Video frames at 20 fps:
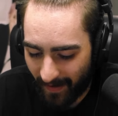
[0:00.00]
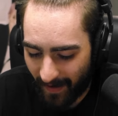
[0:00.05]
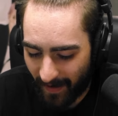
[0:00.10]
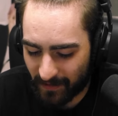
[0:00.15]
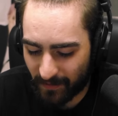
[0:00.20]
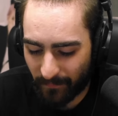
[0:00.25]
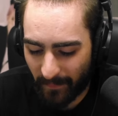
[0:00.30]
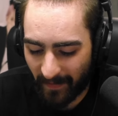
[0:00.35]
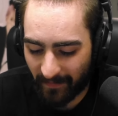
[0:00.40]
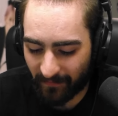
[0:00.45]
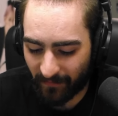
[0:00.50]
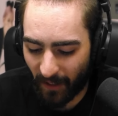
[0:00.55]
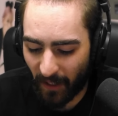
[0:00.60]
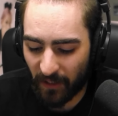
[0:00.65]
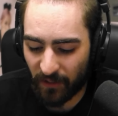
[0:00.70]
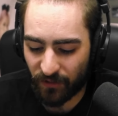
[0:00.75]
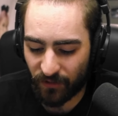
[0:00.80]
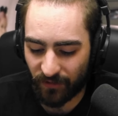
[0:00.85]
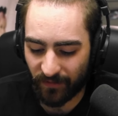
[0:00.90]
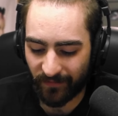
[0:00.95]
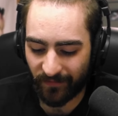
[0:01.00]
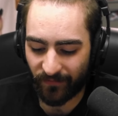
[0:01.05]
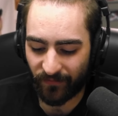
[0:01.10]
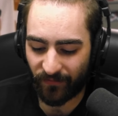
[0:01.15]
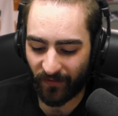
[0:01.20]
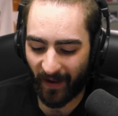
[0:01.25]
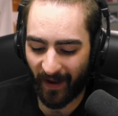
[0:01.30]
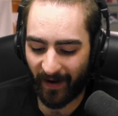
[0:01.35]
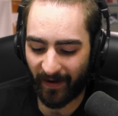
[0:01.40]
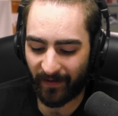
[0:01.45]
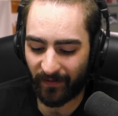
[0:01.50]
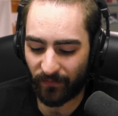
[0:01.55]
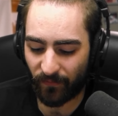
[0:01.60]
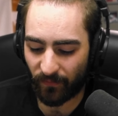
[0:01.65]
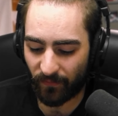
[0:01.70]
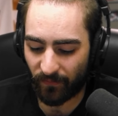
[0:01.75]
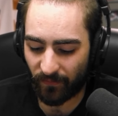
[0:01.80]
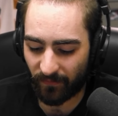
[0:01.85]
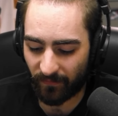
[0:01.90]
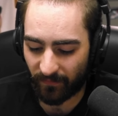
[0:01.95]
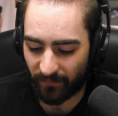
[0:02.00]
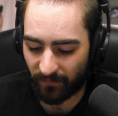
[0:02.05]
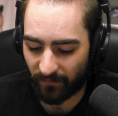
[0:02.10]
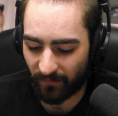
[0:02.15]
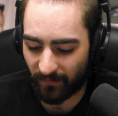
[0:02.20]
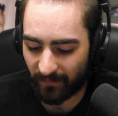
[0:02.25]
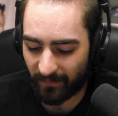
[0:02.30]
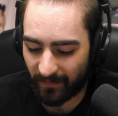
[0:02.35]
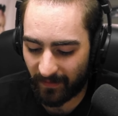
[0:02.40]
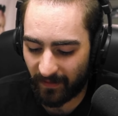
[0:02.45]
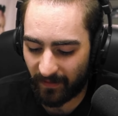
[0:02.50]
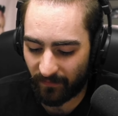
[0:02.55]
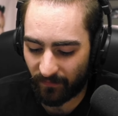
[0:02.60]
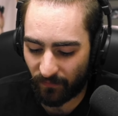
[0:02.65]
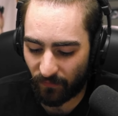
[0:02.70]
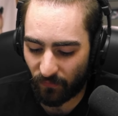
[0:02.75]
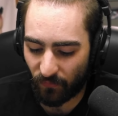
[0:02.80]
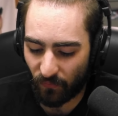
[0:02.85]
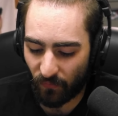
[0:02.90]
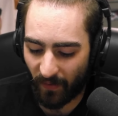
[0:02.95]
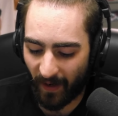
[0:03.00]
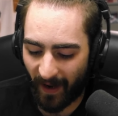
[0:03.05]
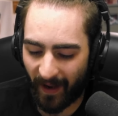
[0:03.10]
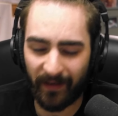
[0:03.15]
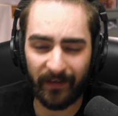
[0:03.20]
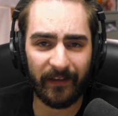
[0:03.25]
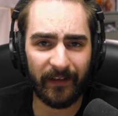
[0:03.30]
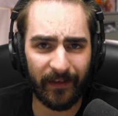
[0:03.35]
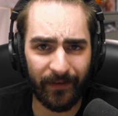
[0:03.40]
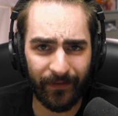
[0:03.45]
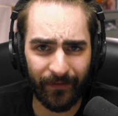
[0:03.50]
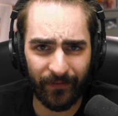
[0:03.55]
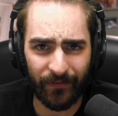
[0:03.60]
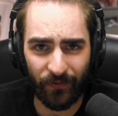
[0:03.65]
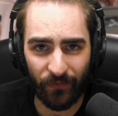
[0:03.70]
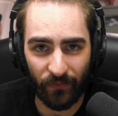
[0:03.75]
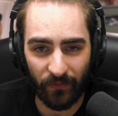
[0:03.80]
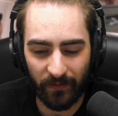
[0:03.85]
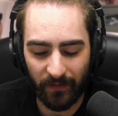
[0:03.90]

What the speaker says: expectations idols need to adhere to.